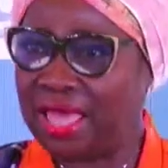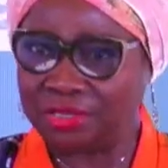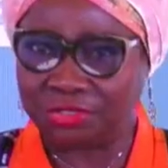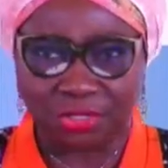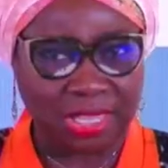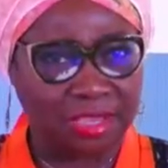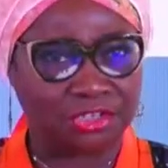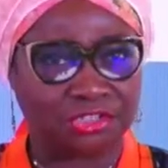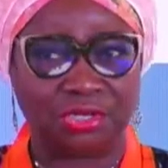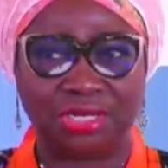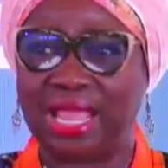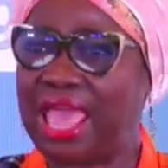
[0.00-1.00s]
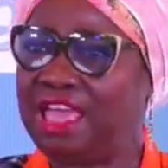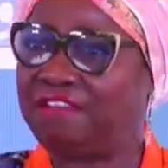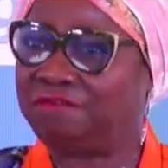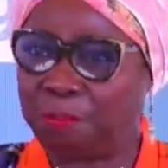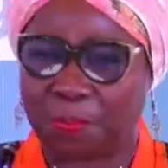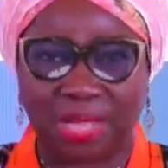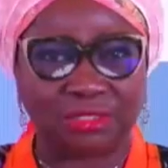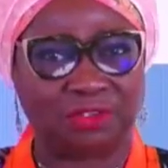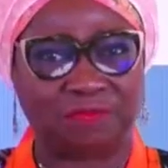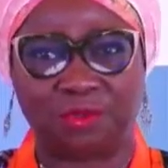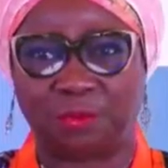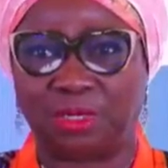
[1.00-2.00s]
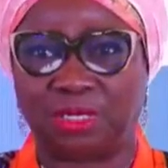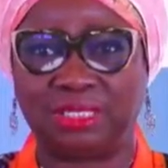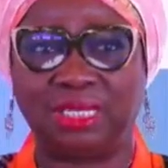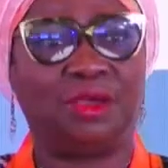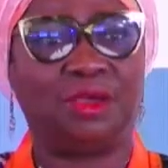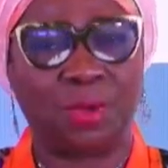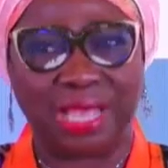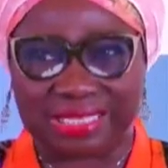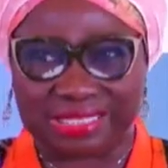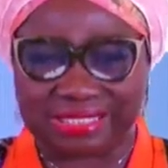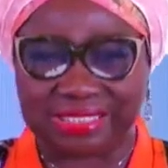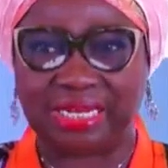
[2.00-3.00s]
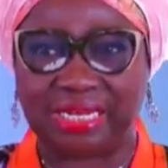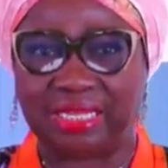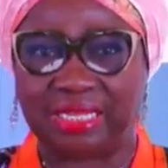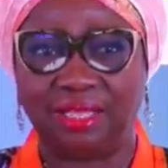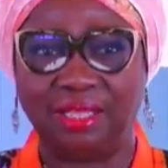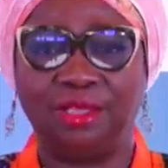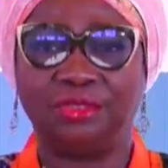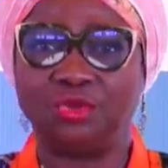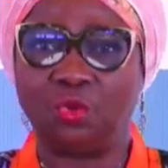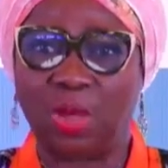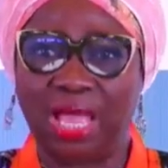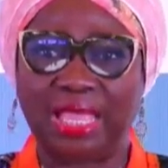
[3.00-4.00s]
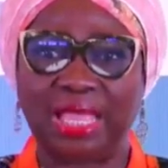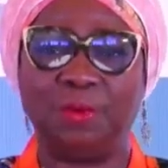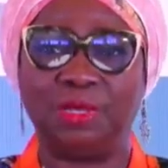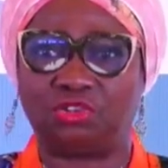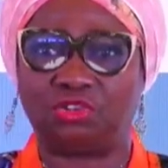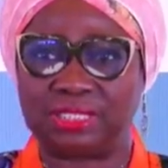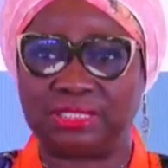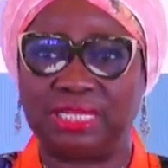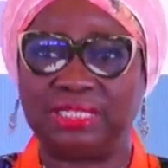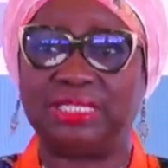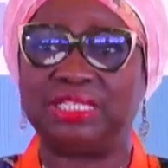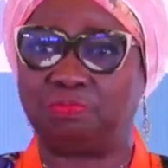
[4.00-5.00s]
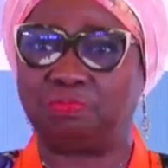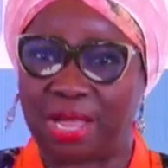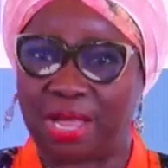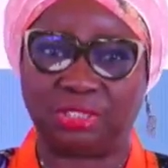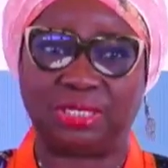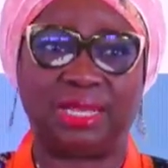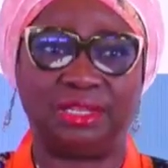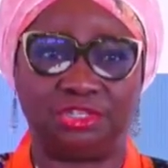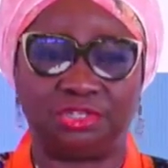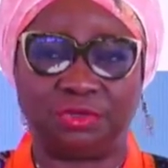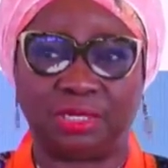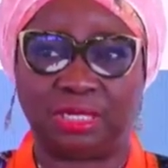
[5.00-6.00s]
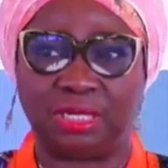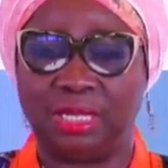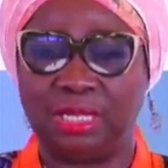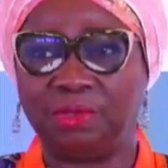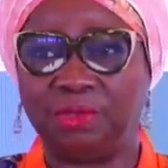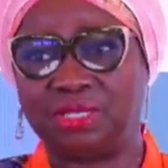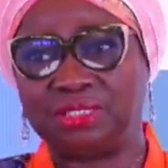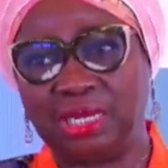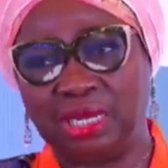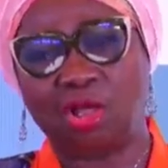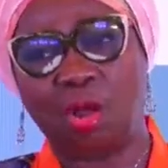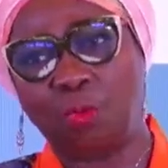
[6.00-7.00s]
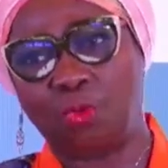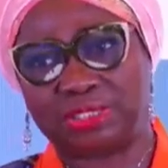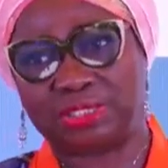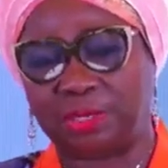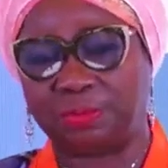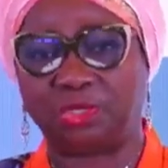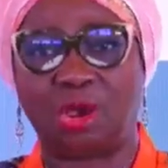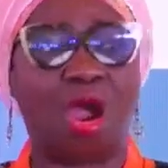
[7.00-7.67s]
education, every part of the world, we're excelling. So why can't we translate this back to Nigeria? Because NIDCOM was set up to